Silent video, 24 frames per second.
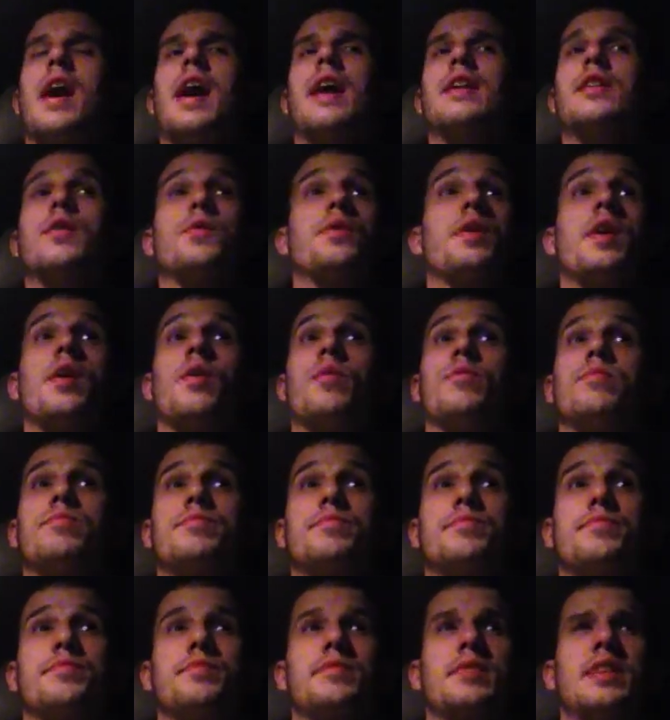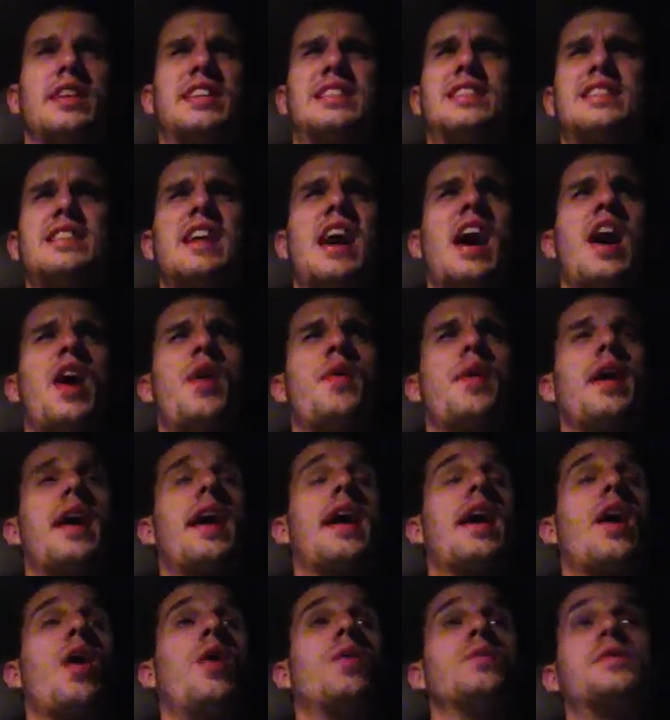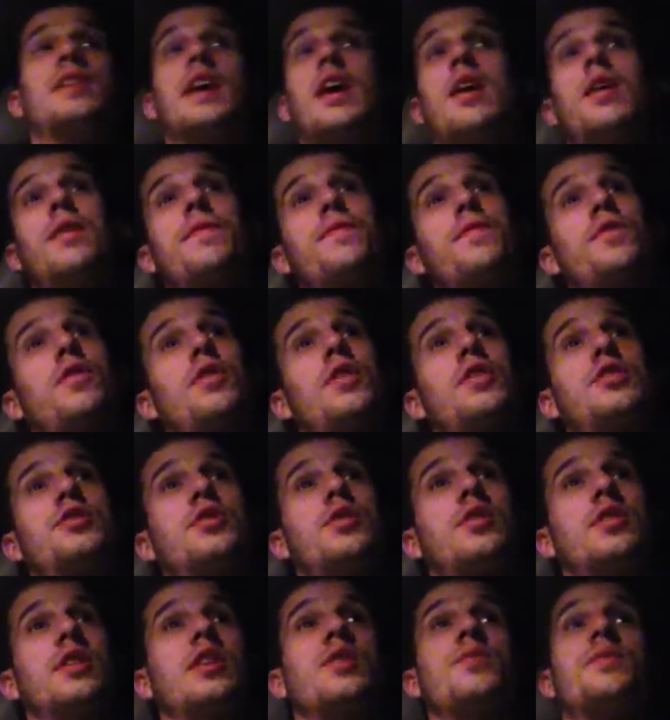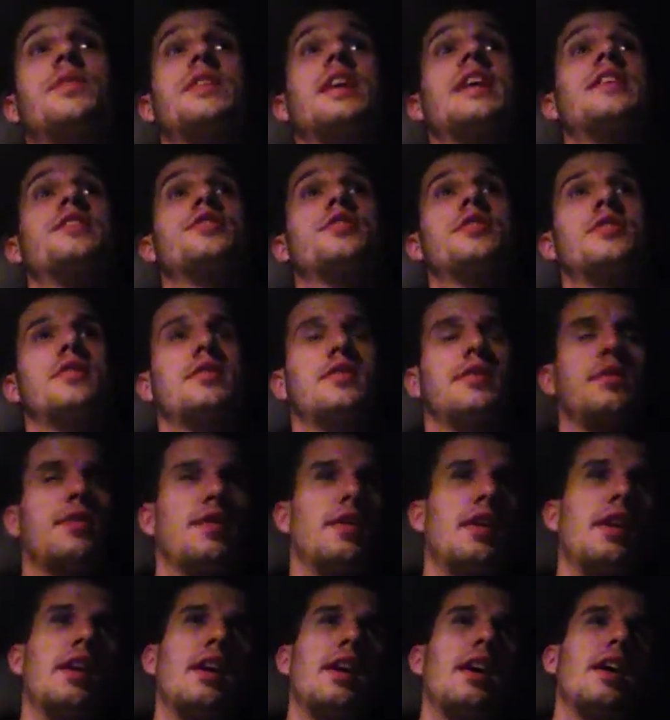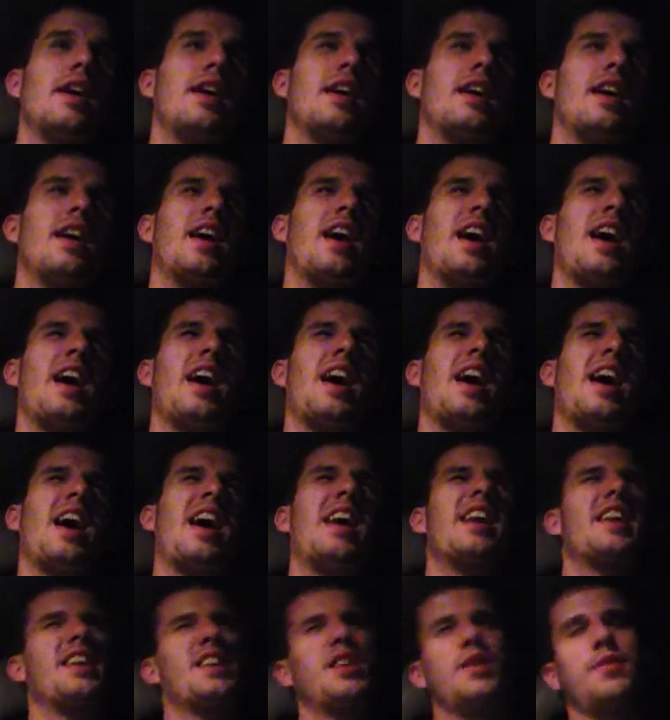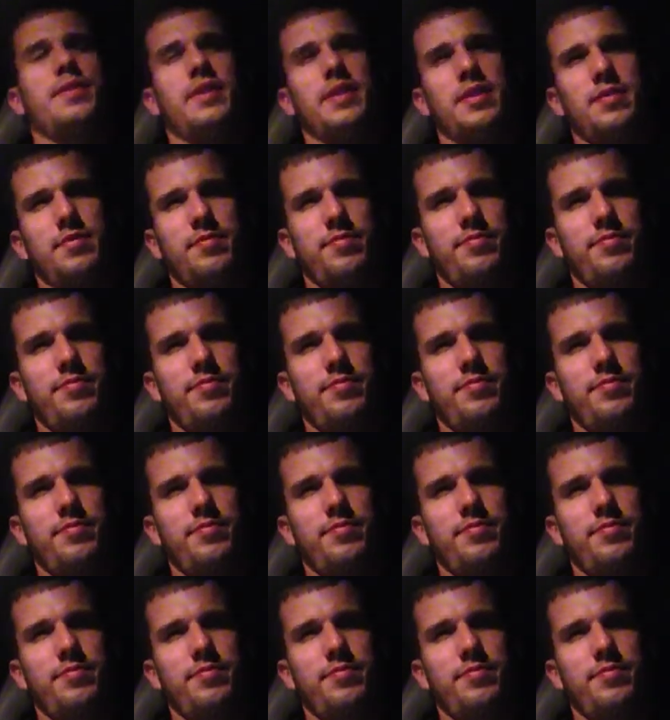I don't know. It's now a hotel furniture liquidation. I didn't go in.